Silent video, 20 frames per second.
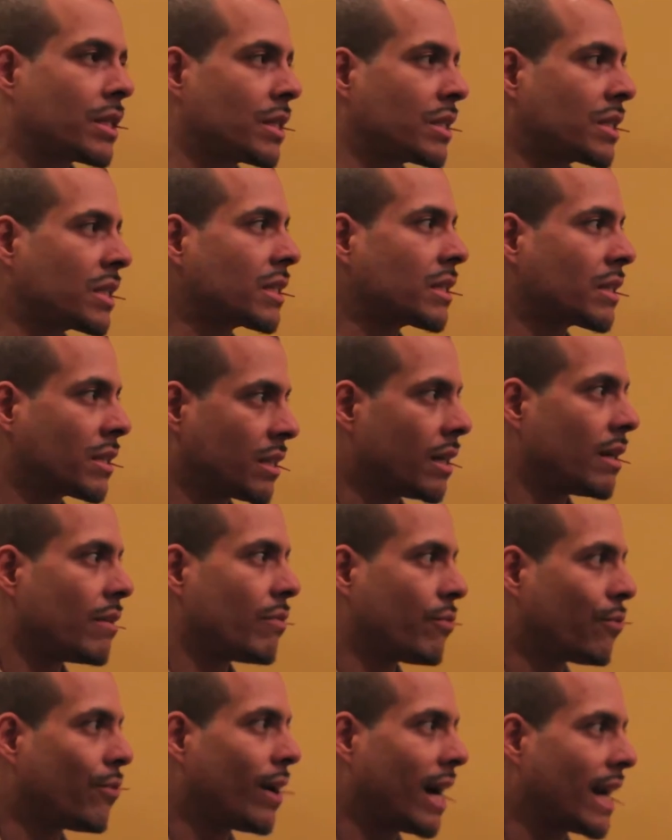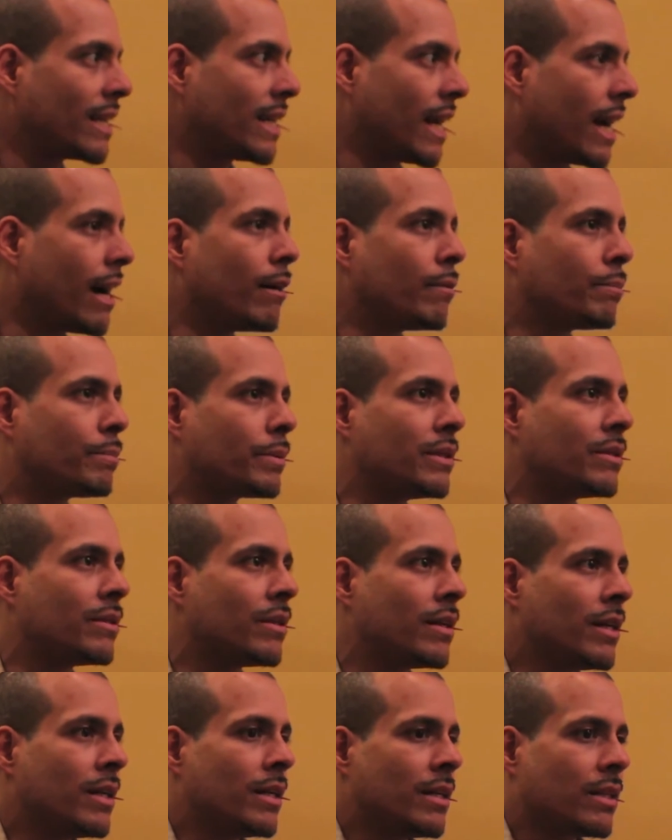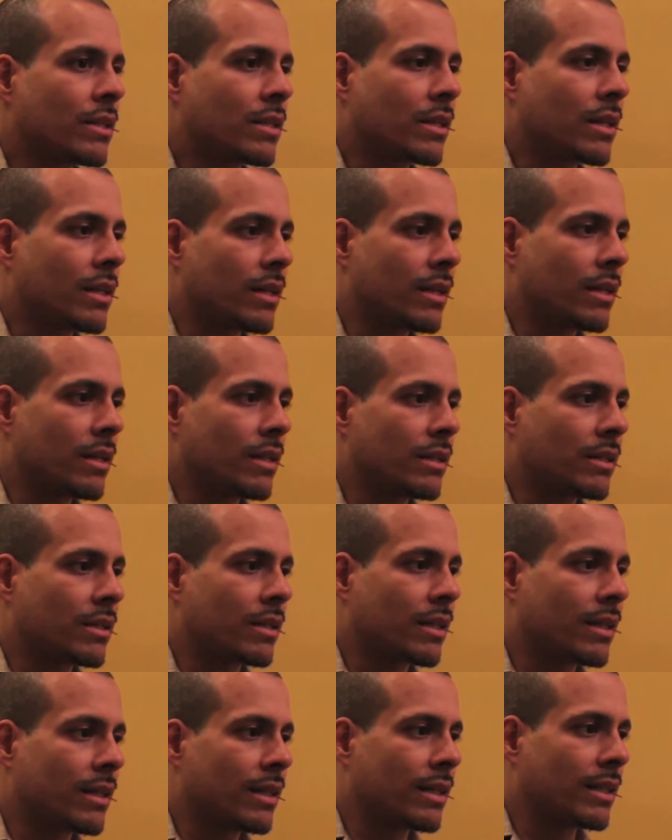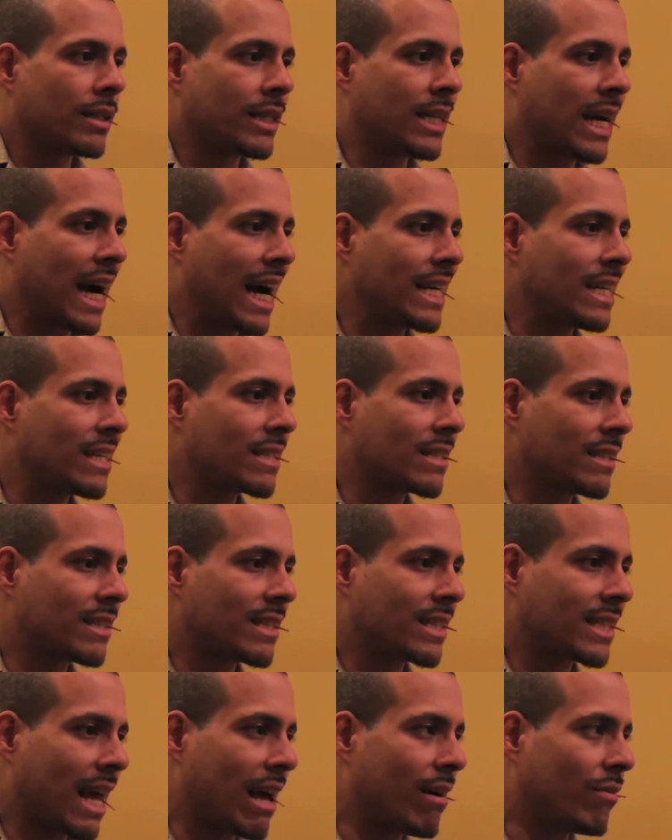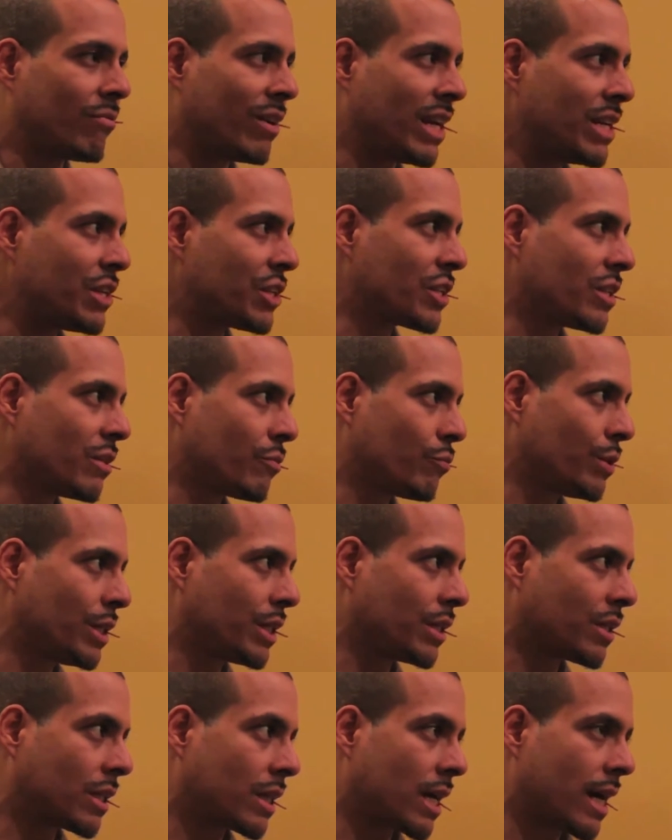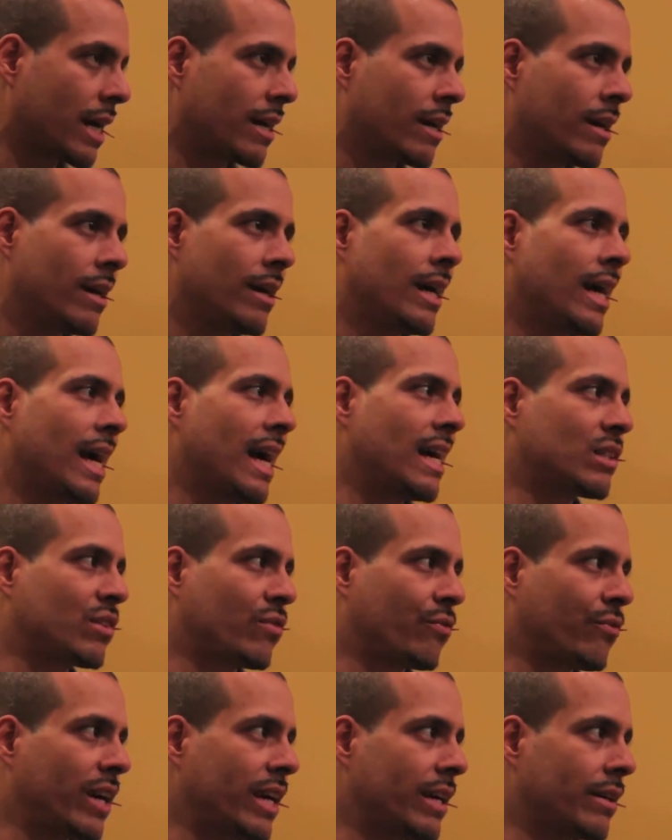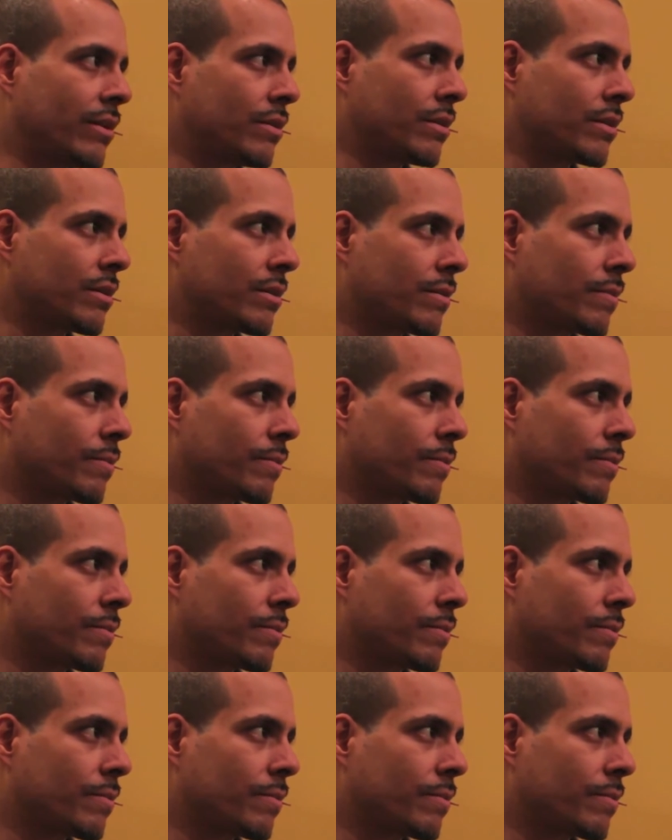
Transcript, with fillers: to, to find help and to, to guidance and salvation, if we could say, has failed.